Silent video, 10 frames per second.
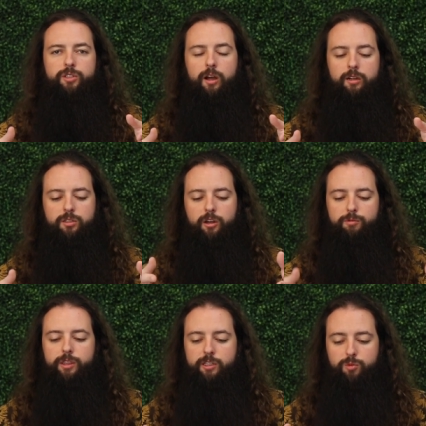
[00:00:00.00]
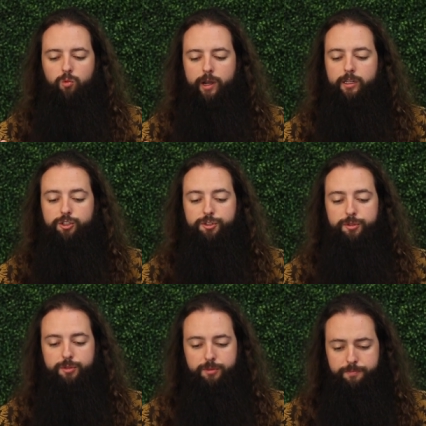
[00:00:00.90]
socks on with these white
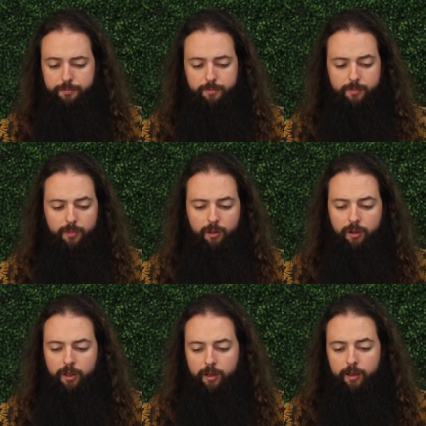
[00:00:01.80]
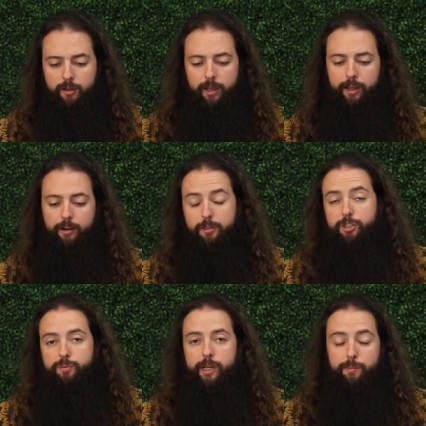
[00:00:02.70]
shoes. And it
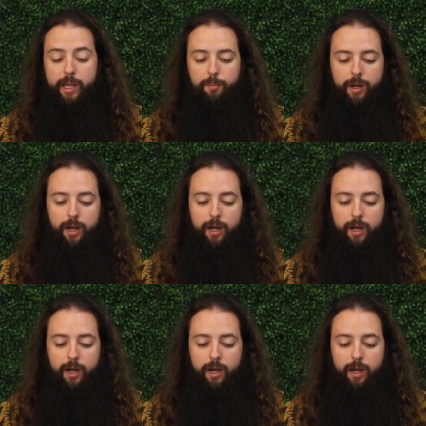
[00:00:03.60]
just it made him